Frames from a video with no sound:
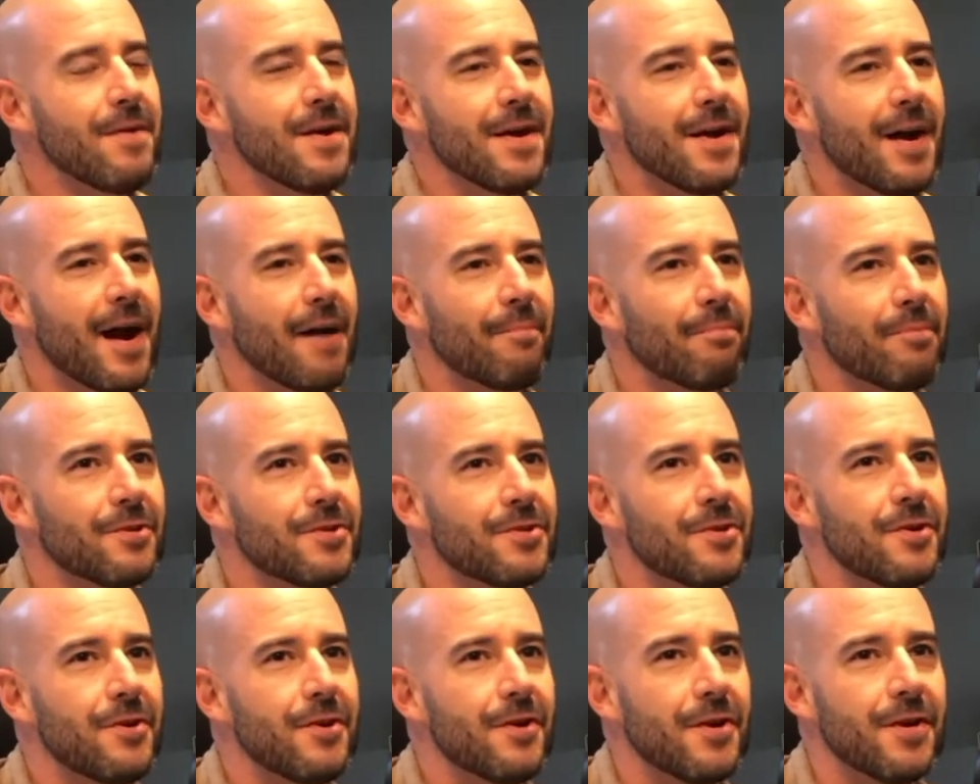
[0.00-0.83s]
an
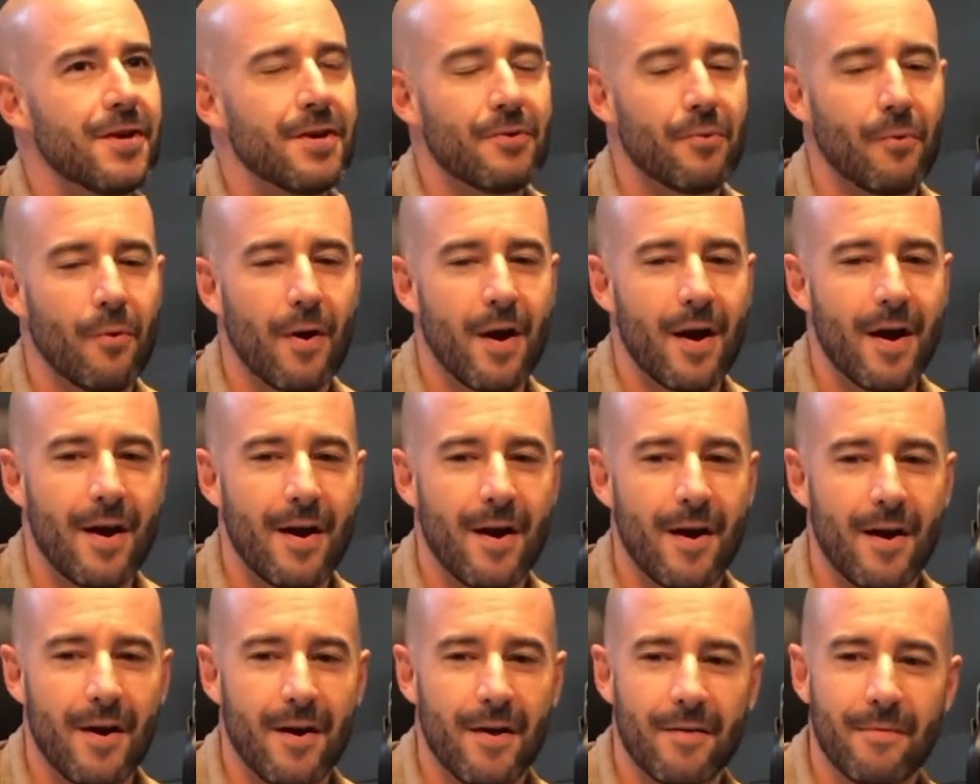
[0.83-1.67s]
opportunity
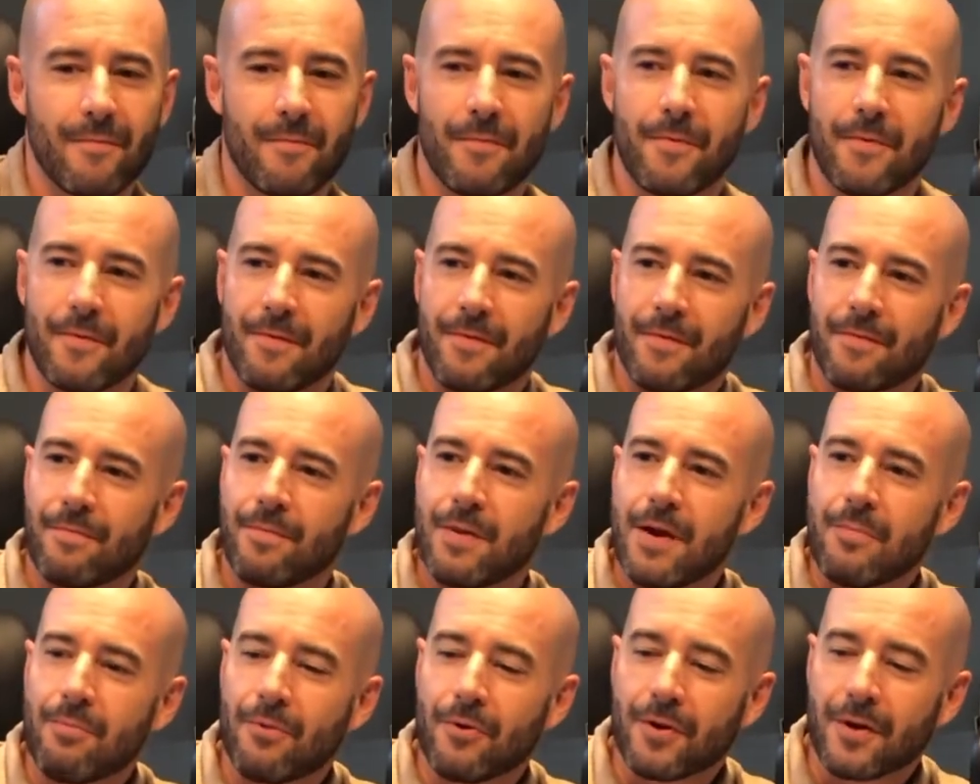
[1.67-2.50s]
where
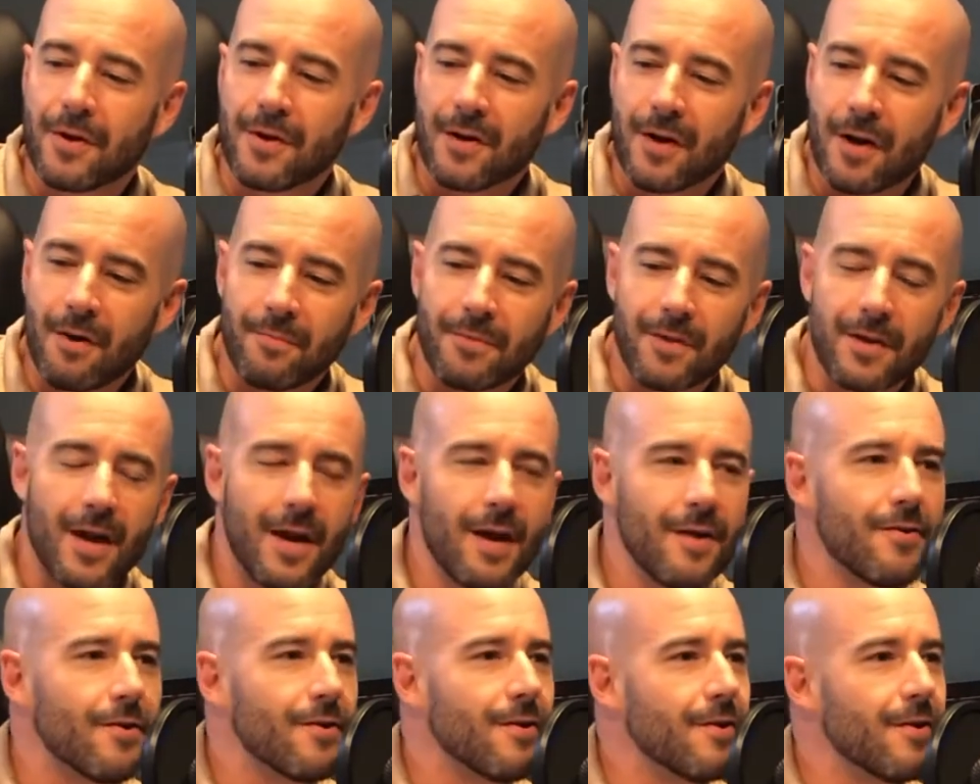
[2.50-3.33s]
people can come
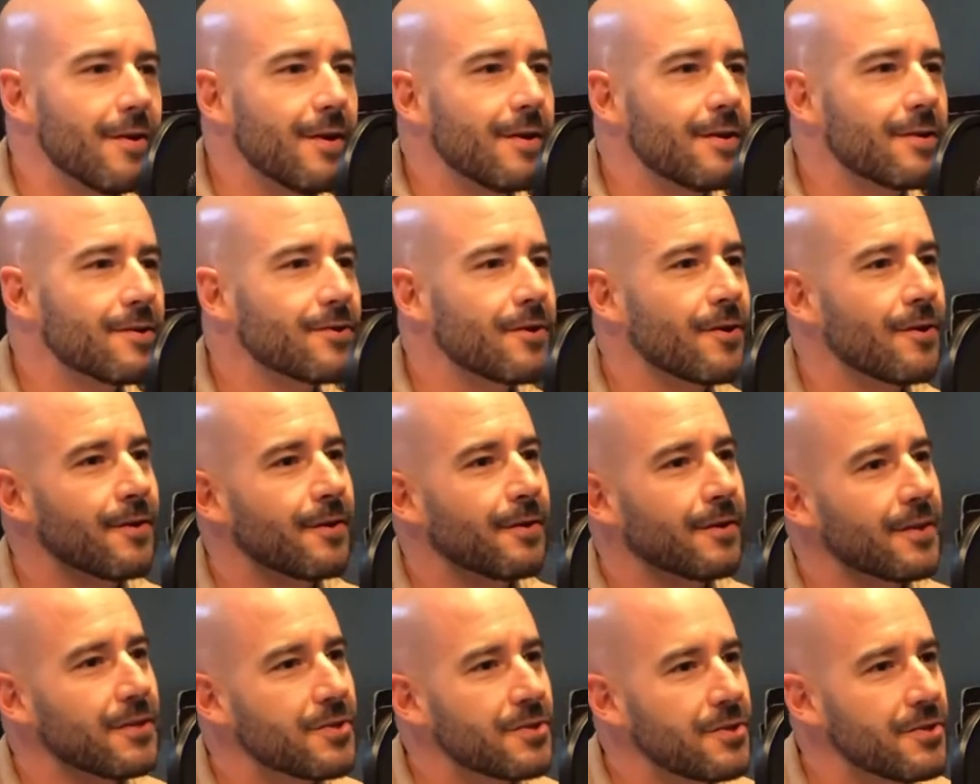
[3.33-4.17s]
together and start
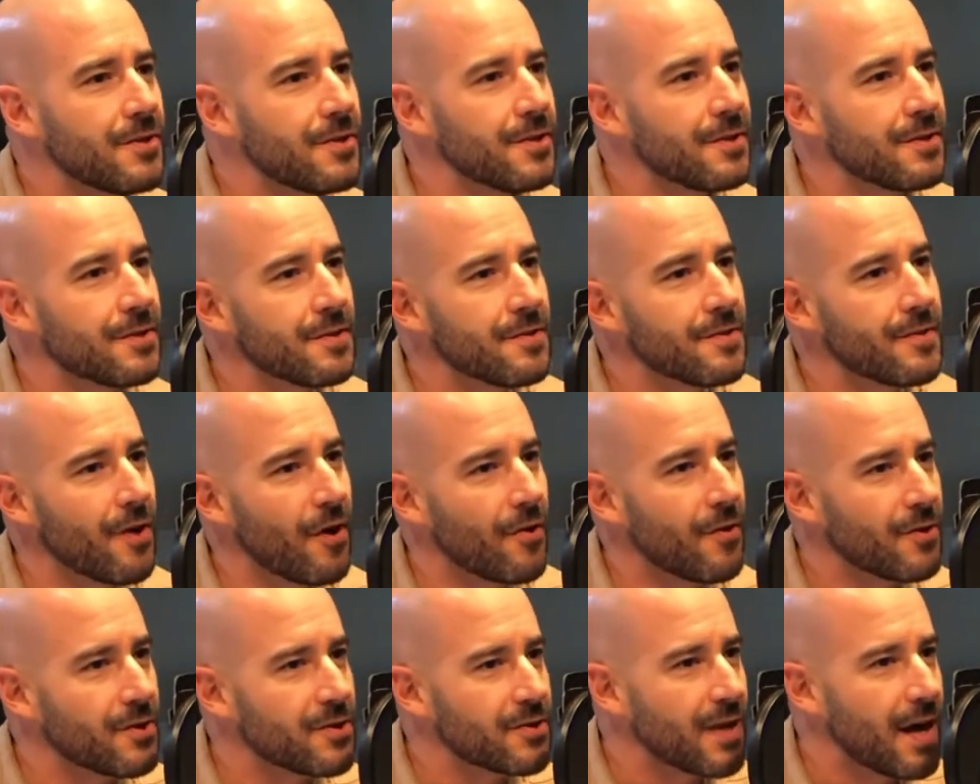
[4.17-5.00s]
listening to the
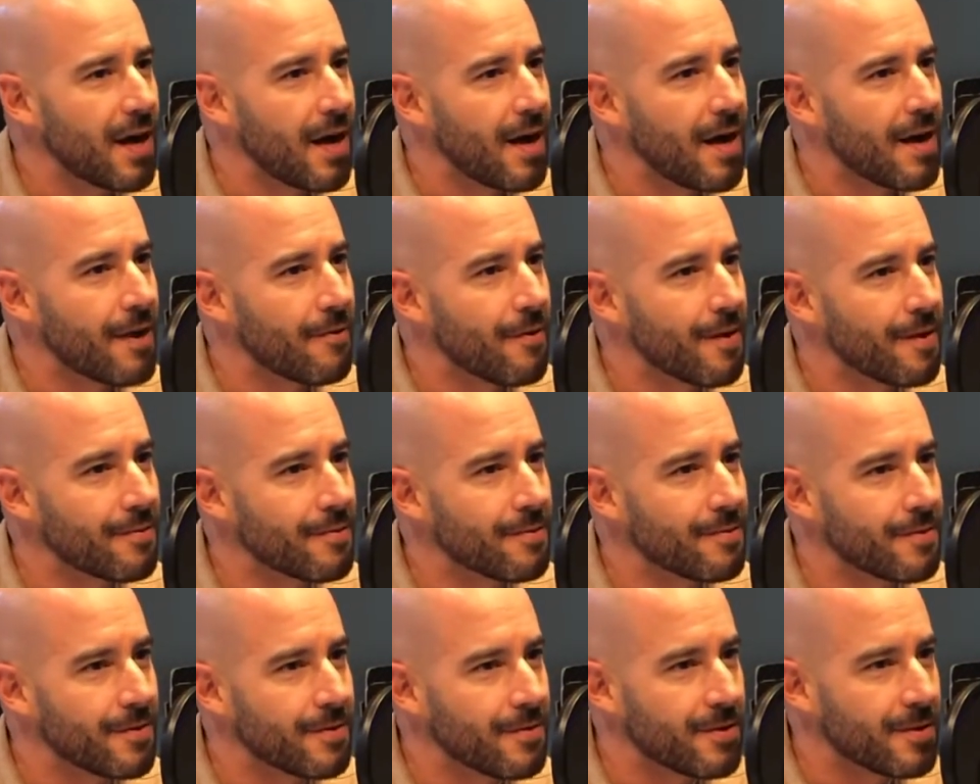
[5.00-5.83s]
other side rather
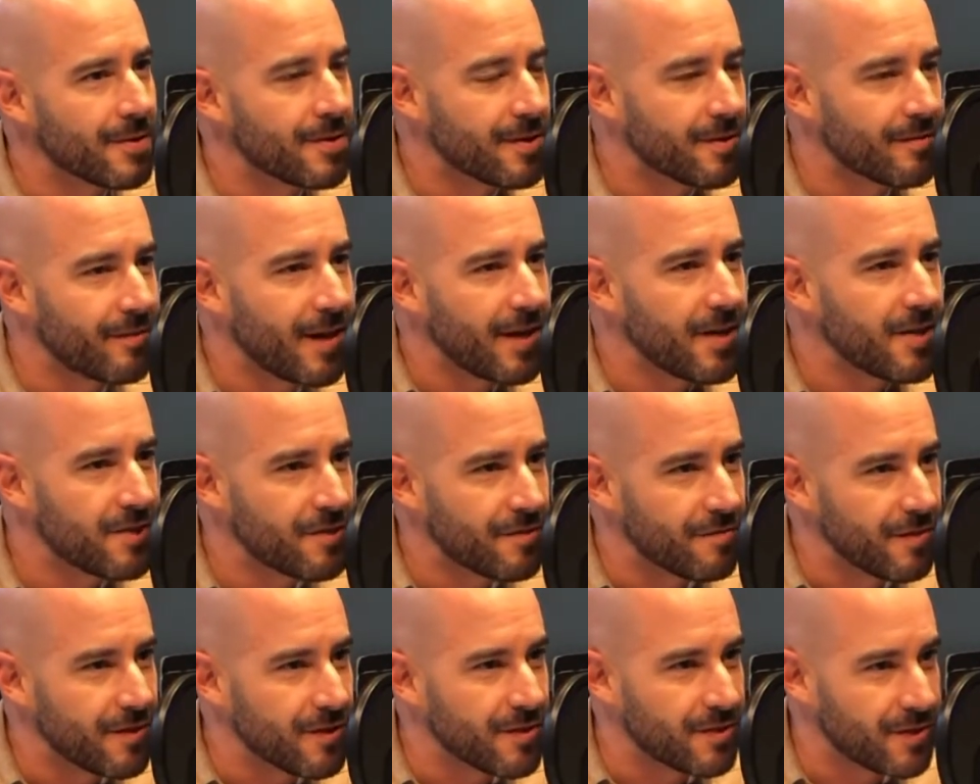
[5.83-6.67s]
than the
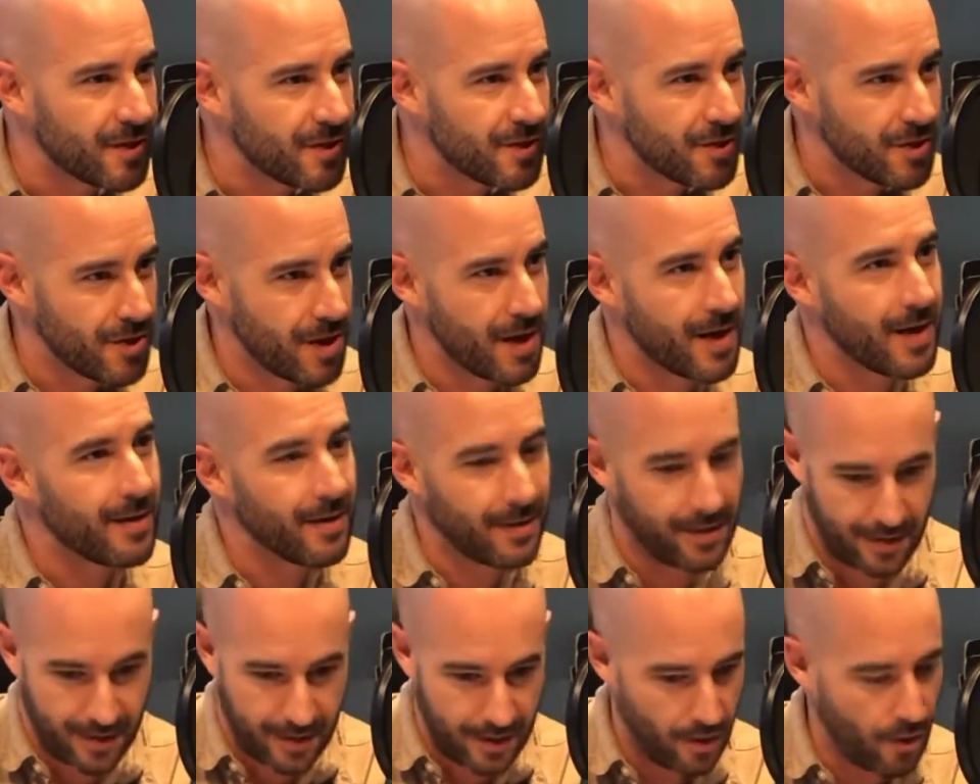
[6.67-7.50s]
divisiveness that you get
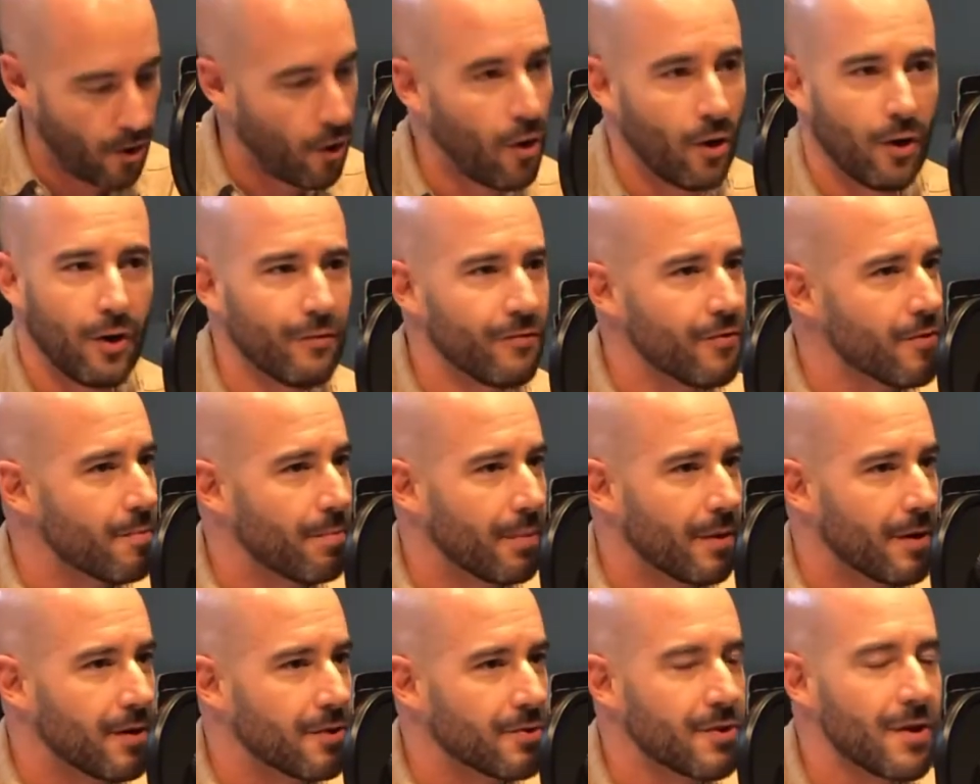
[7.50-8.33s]
all over the
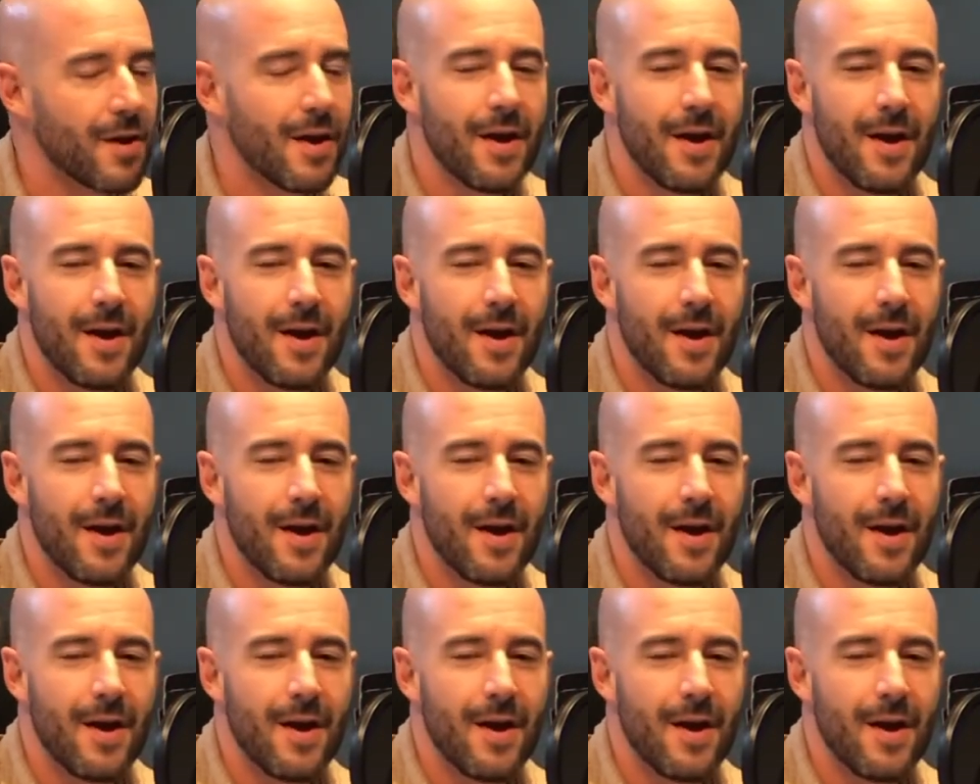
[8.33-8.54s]
place.